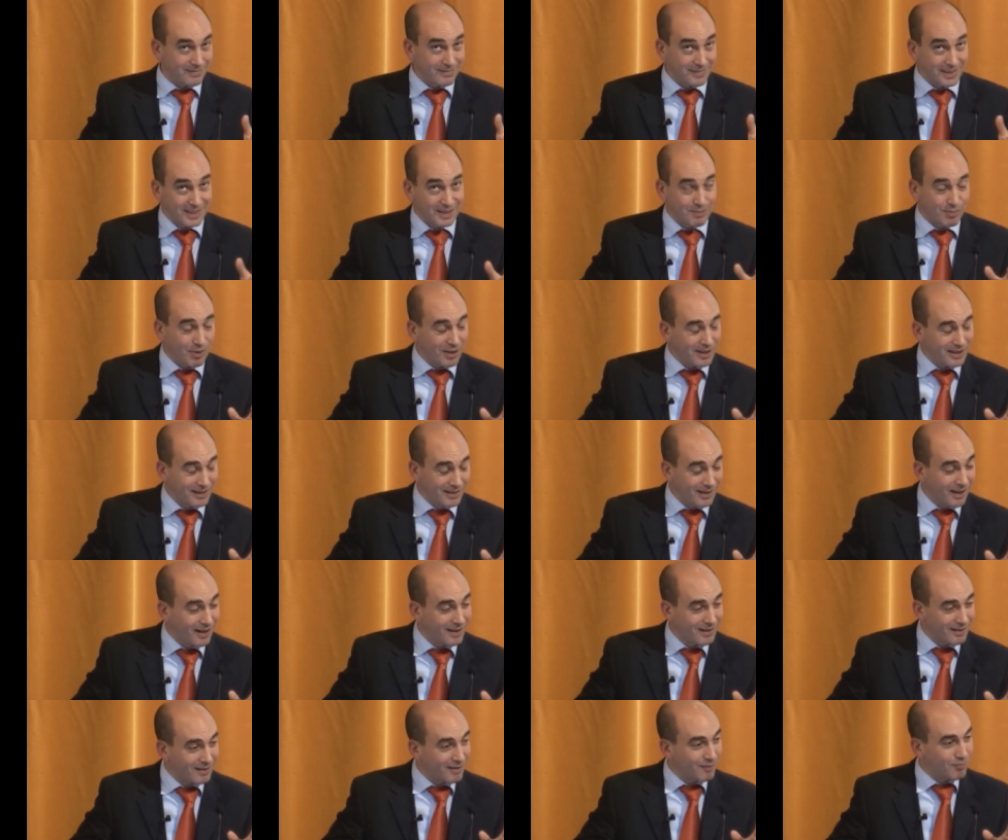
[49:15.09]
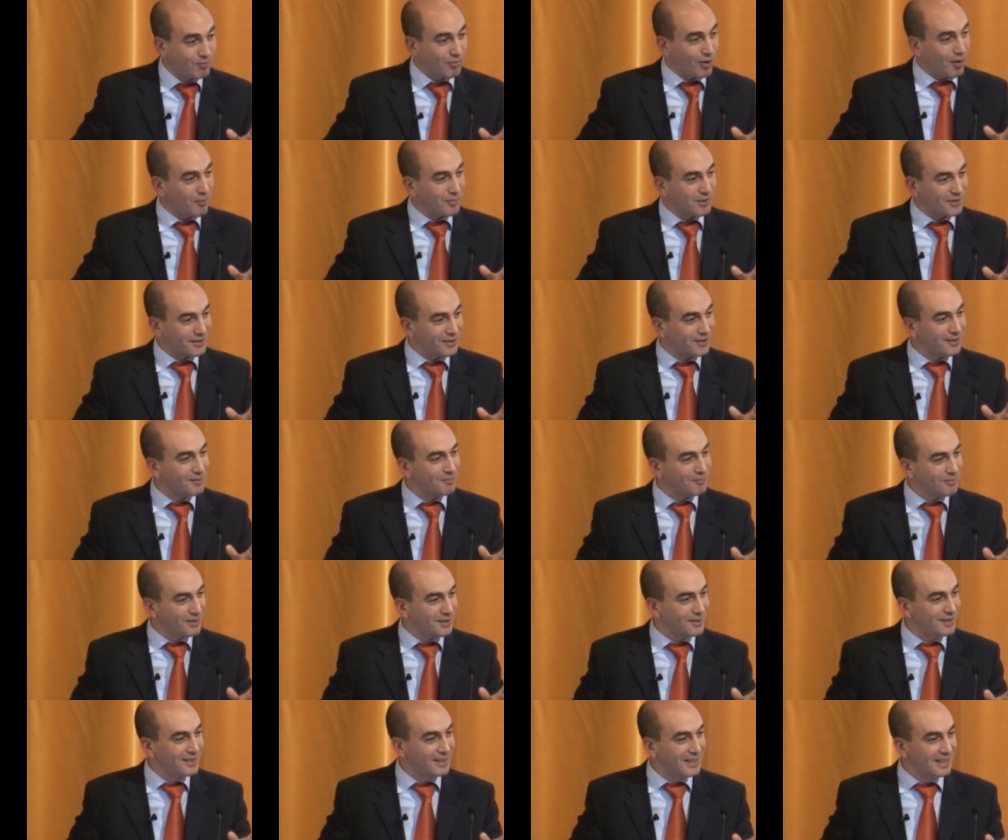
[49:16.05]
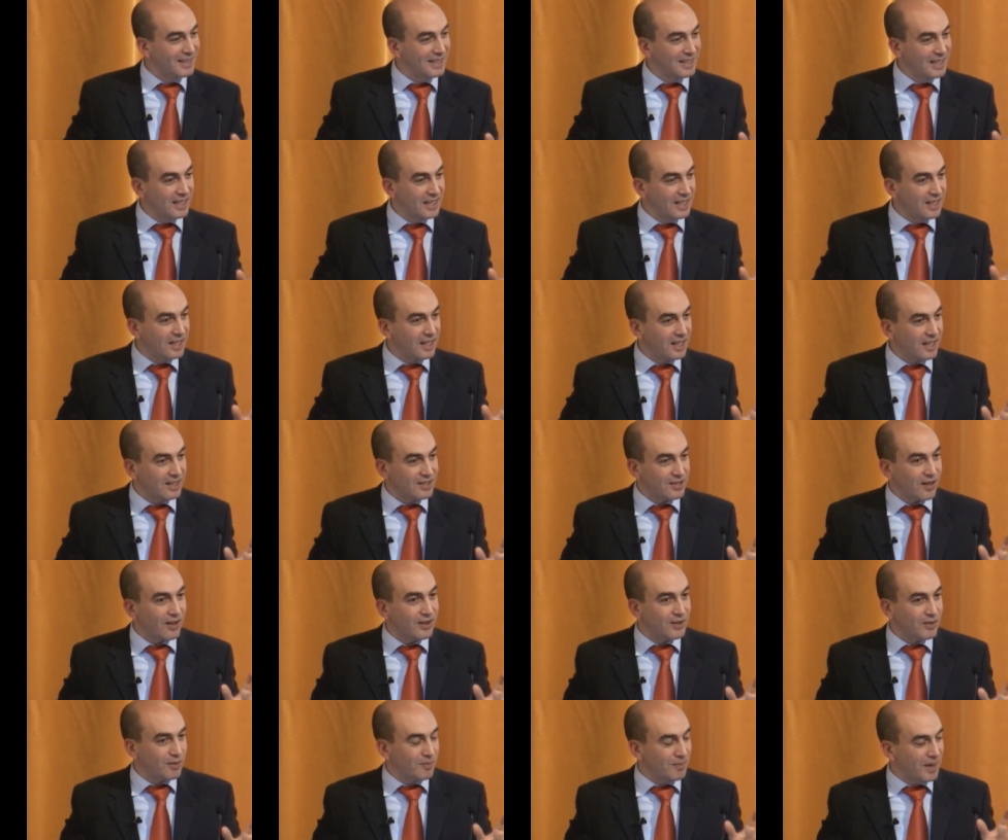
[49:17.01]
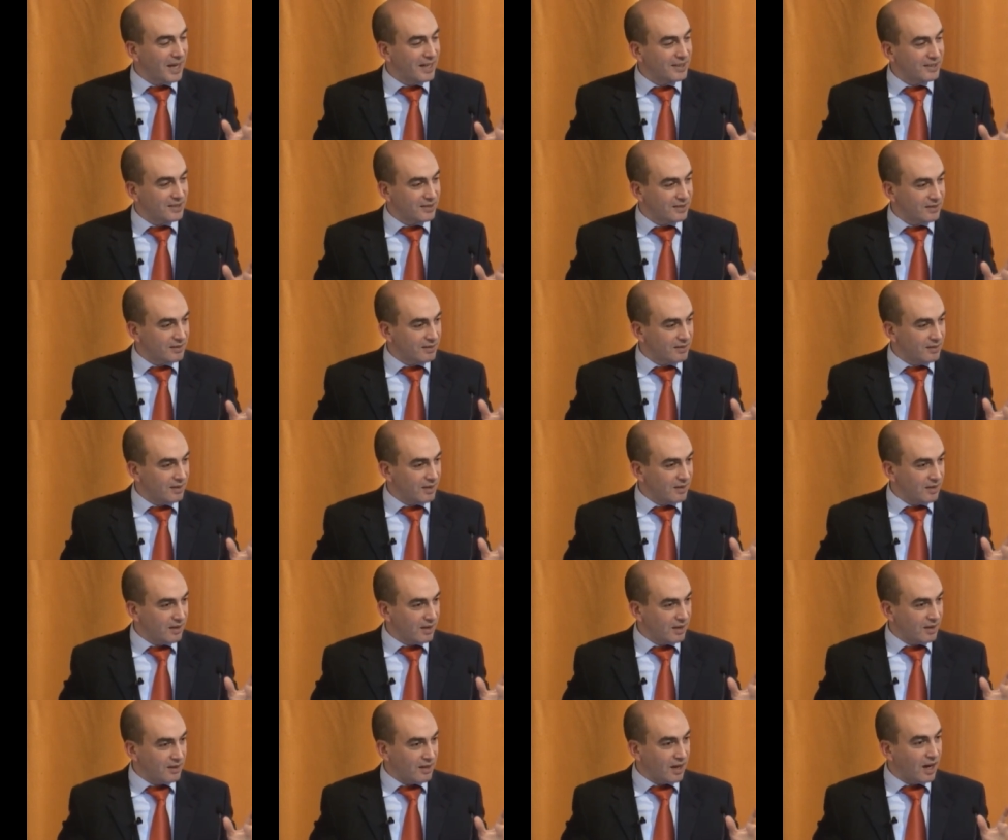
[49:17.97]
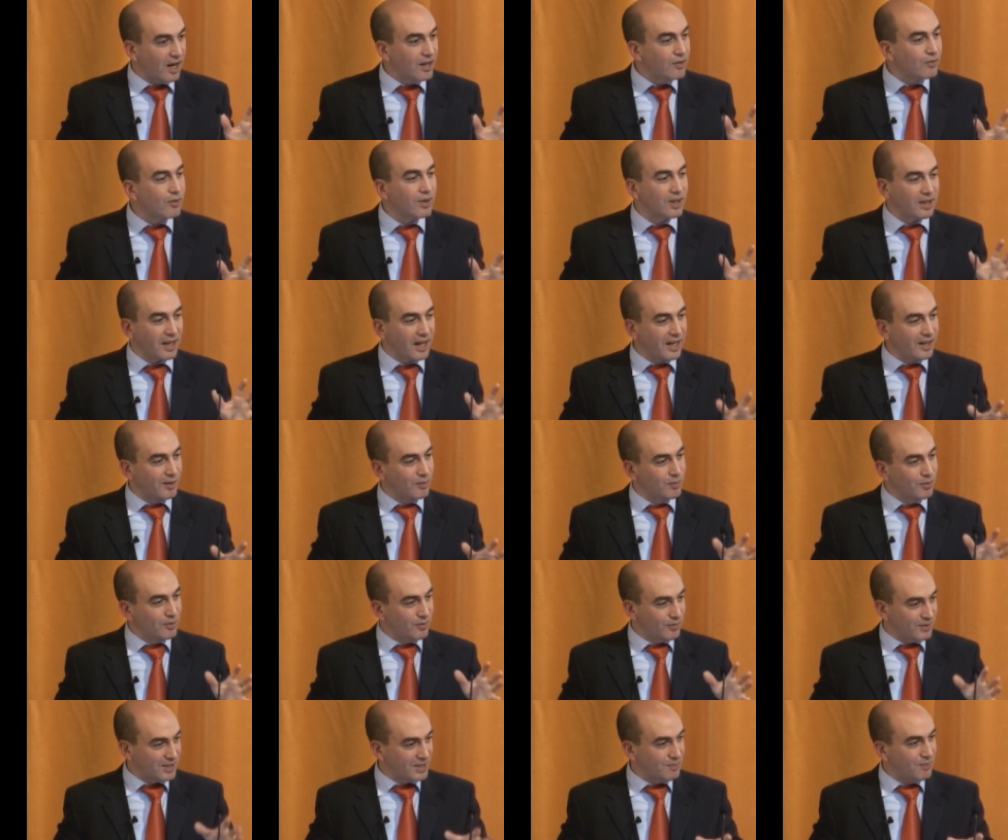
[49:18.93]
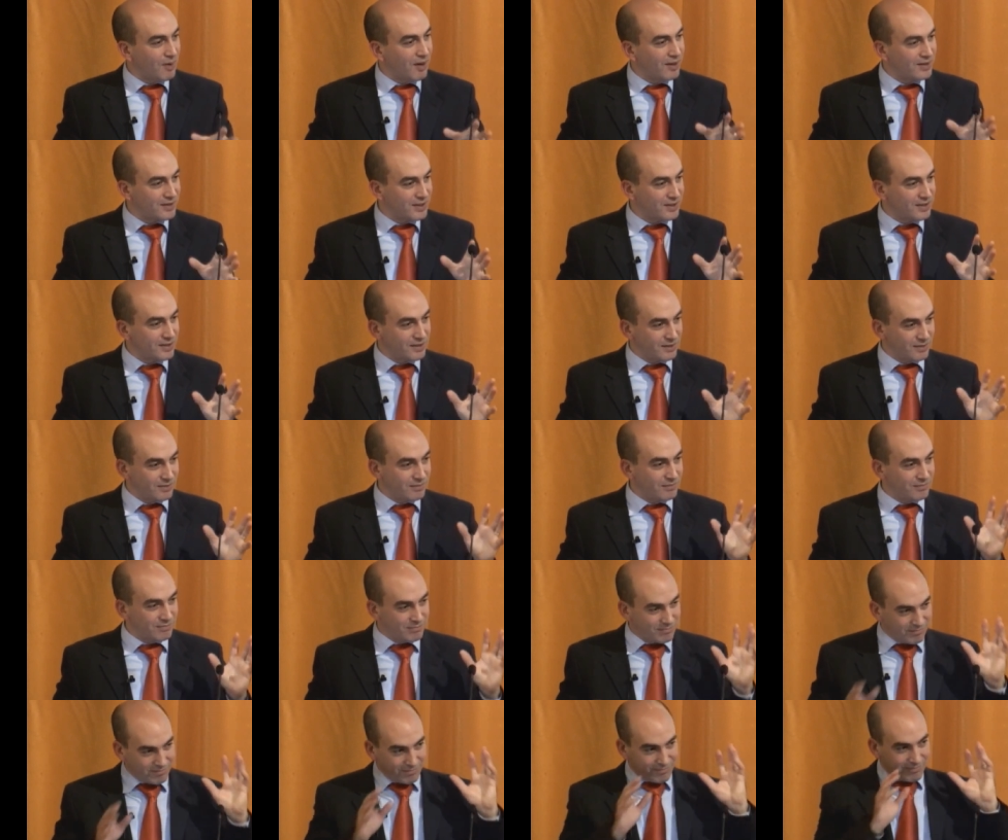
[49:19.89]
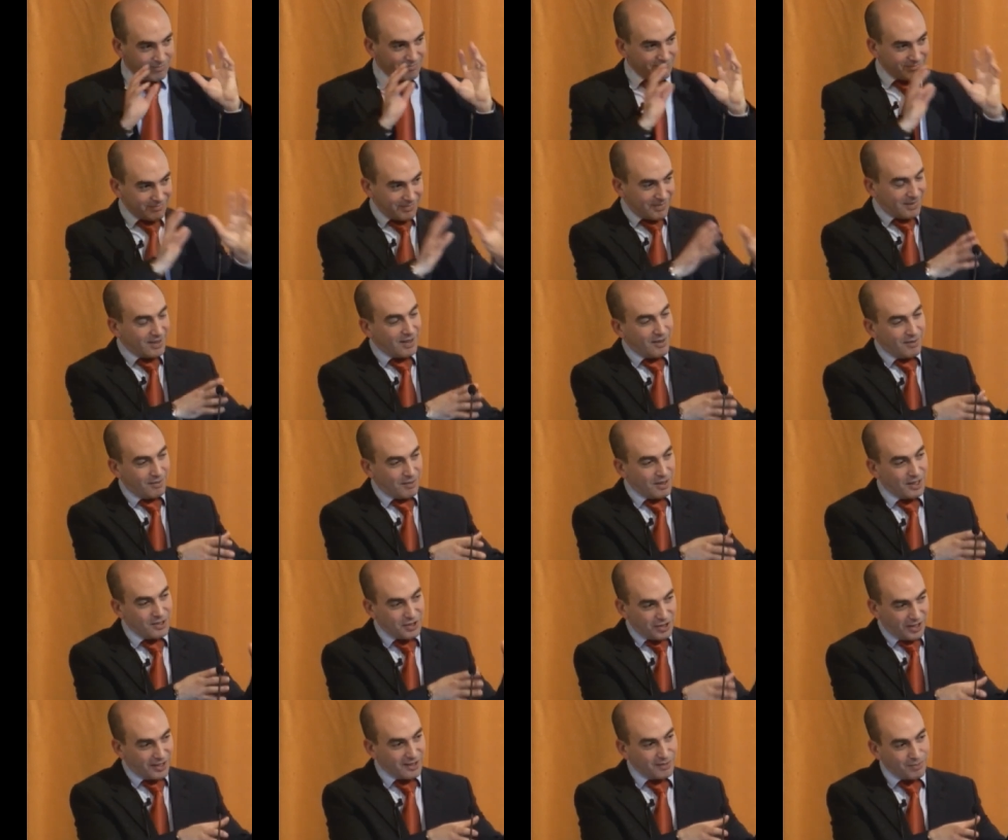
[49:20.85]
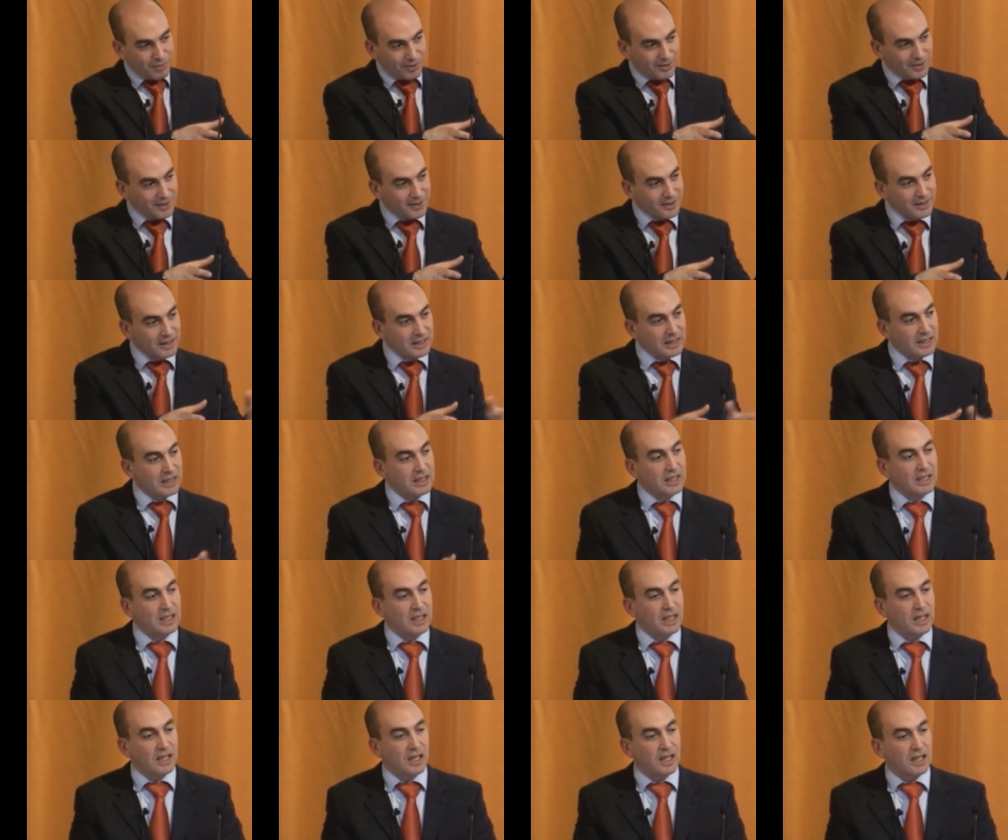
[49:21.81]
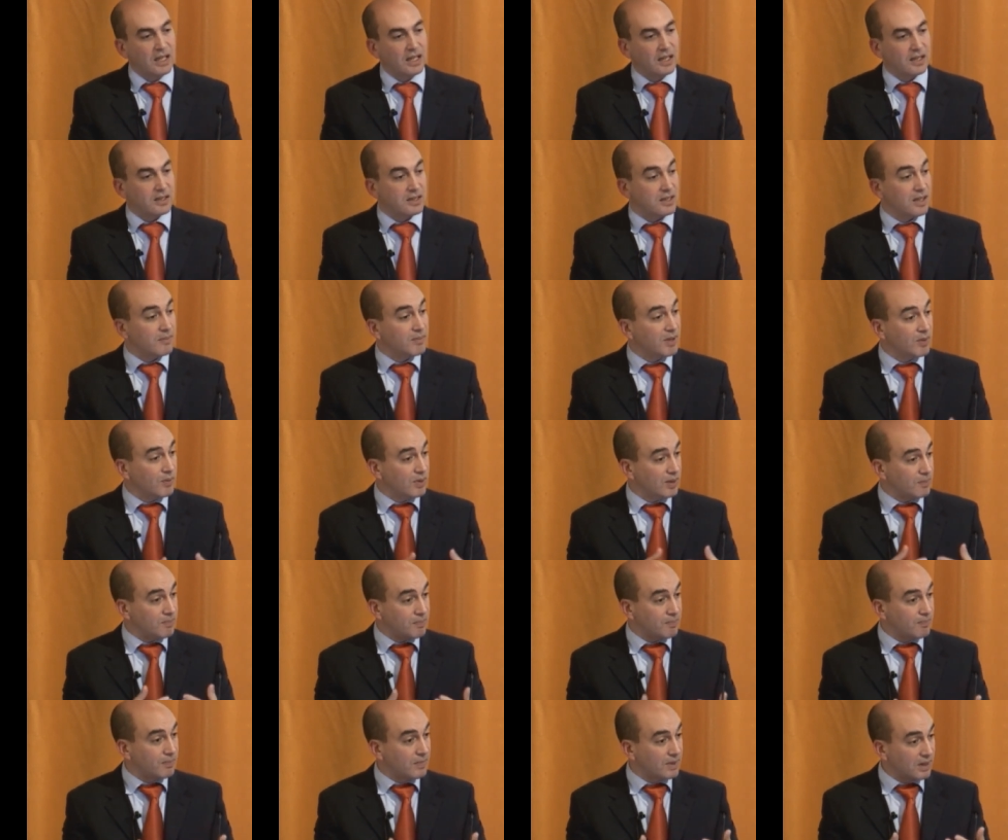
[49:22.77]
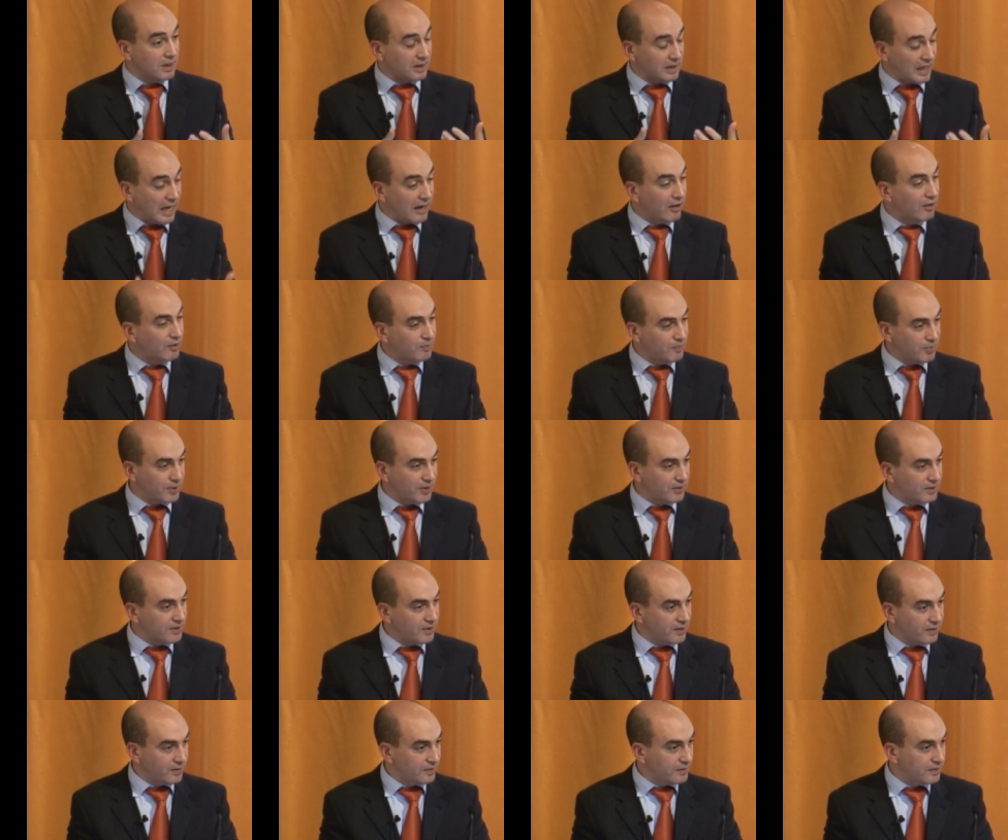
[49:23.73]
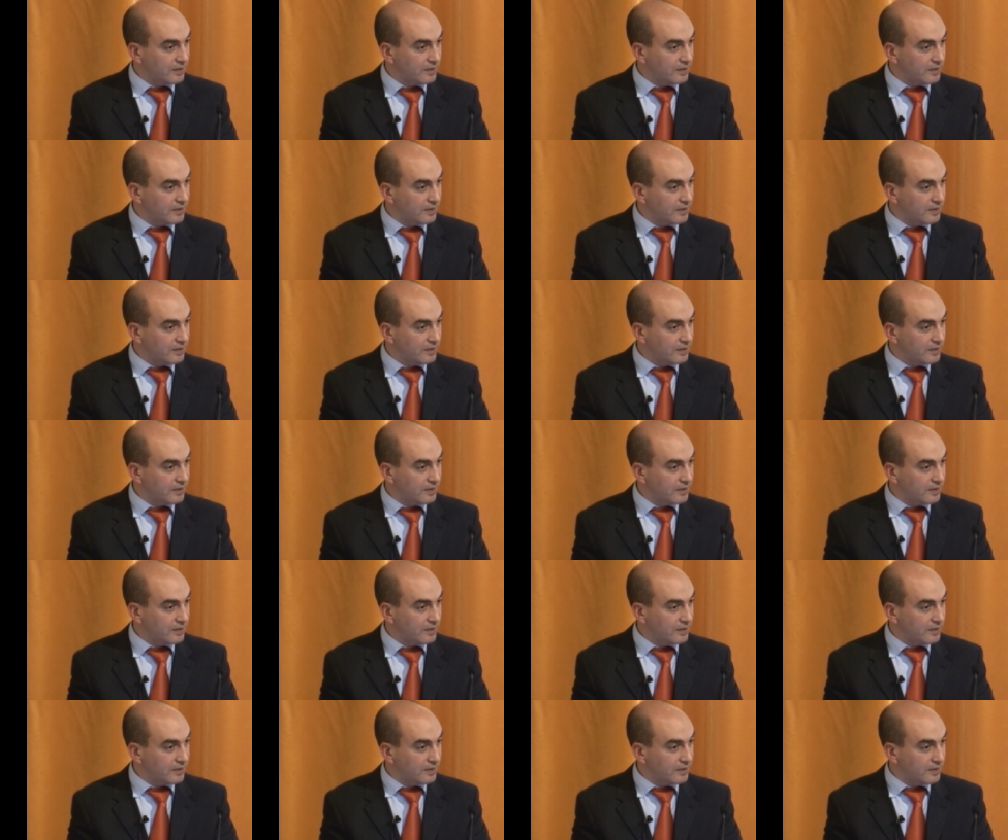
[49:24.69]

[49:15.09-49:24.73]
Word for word: It's probably not a proper term, but it's hard to imagine an unreliable response to a checkerboard. Uh, same thing with a loud pure tone.